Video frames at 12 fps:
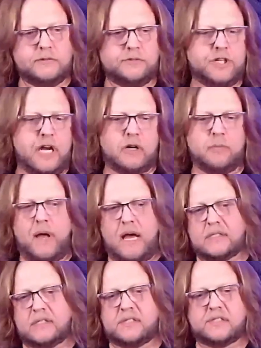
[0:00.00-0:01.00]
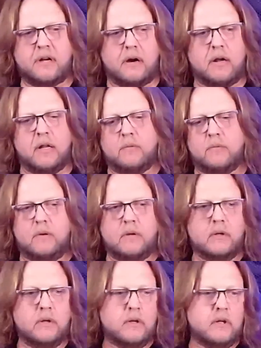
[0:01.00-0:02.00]
Checkerbox had started,
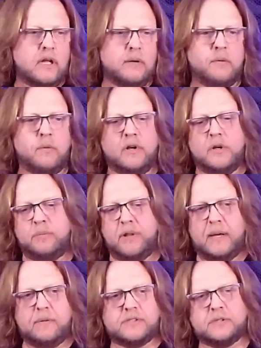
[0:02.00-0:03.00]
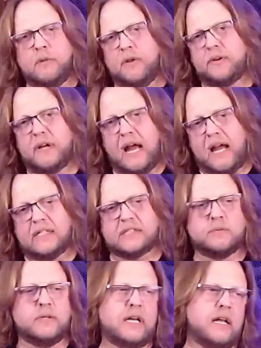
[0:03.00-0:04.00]
and we wanted to play with some other
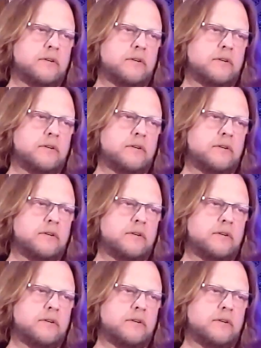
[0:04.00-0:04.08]
guys, and